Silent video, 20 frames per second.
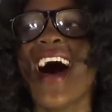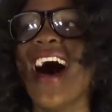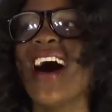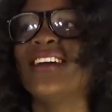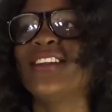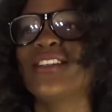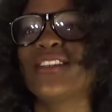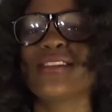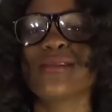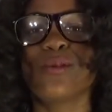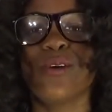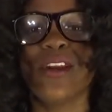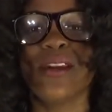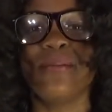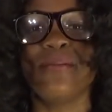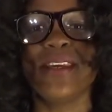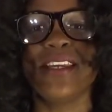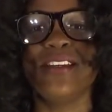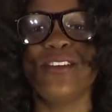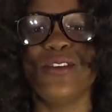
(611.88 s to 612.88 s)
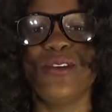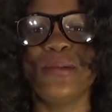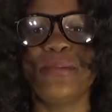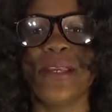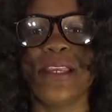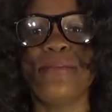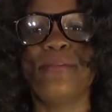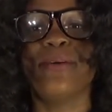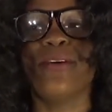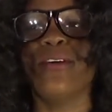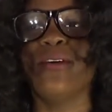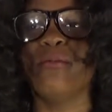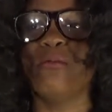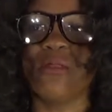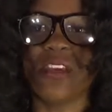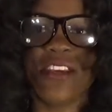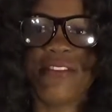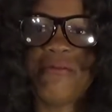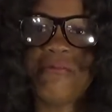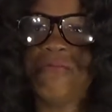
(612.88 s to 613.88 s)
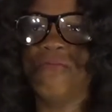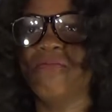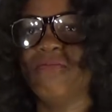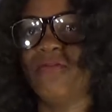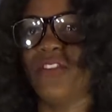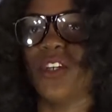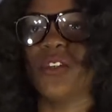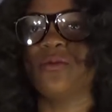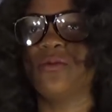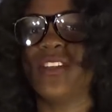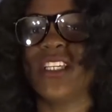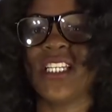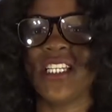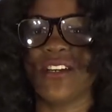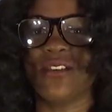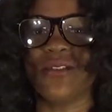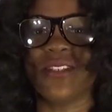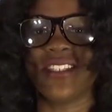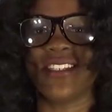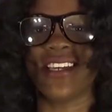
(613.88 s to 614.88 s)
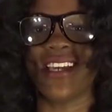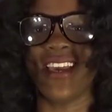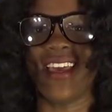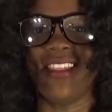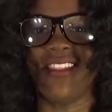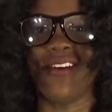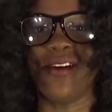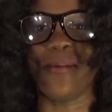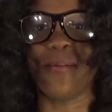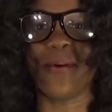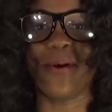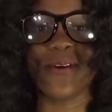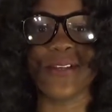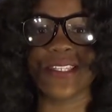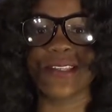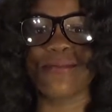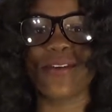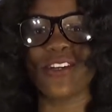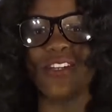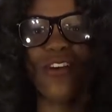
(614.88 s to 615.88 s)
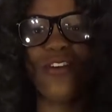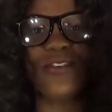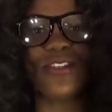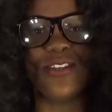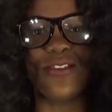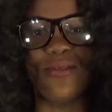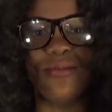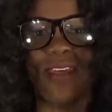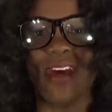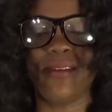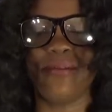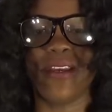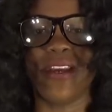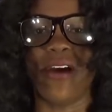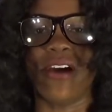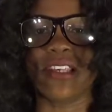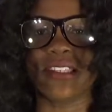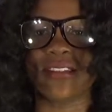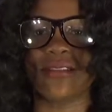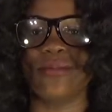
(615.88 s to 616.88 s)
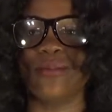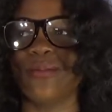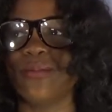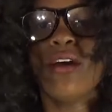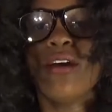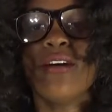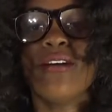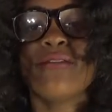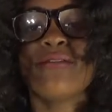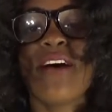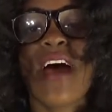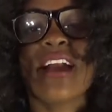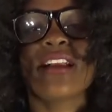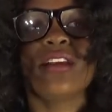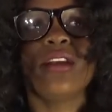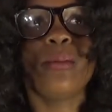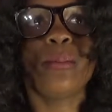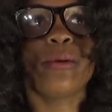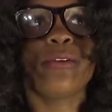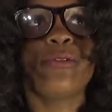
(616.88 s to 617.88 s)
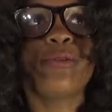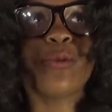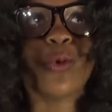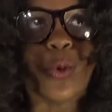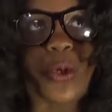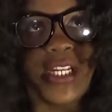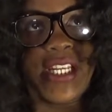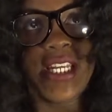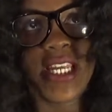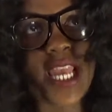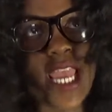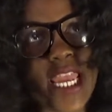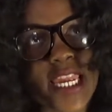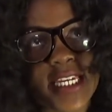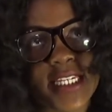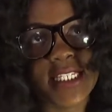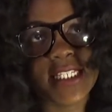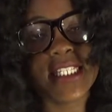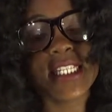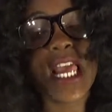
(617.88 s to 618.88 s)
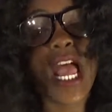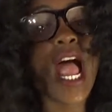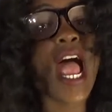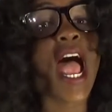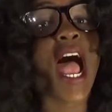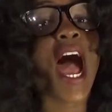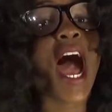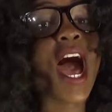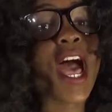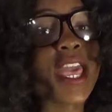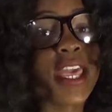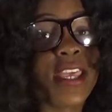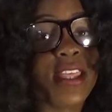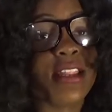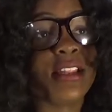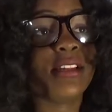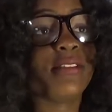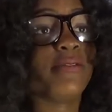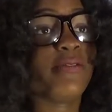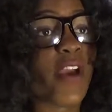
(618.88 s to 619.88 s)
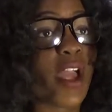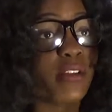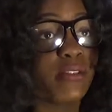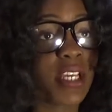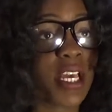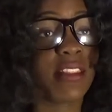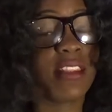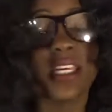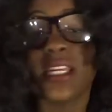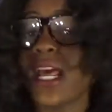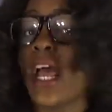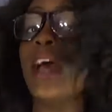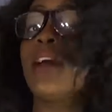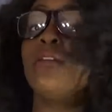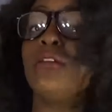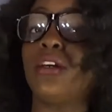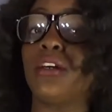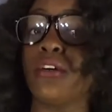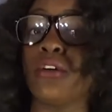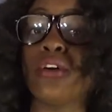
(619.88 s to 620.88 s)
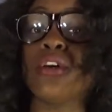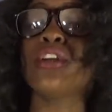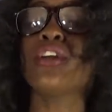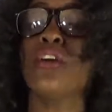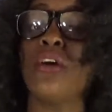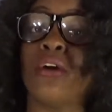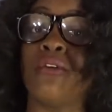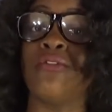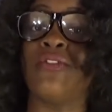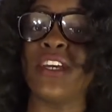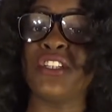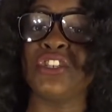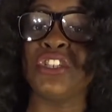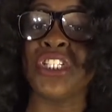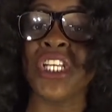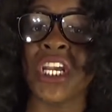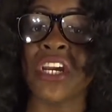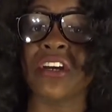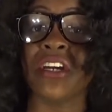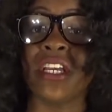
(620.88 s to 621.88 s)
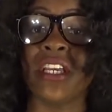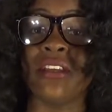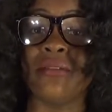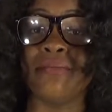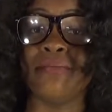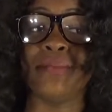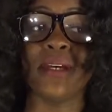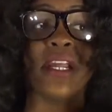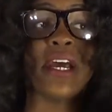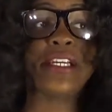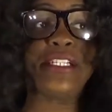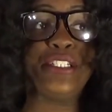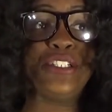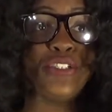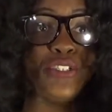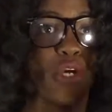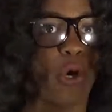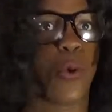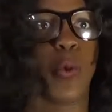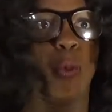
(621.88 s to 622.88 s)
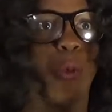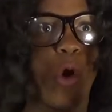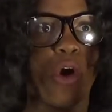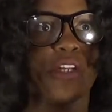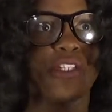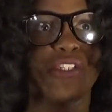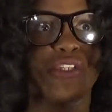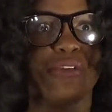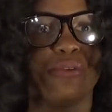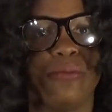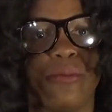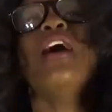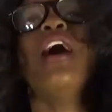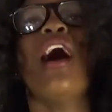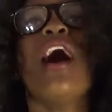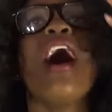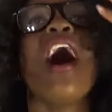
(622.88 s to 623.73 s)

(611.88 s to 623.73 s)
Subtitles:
I just want to meet new people and we film videos together and post them on YouTube. That'd be awesome. Fact number 48. I found out that I could go vegetarian, but I don't want to.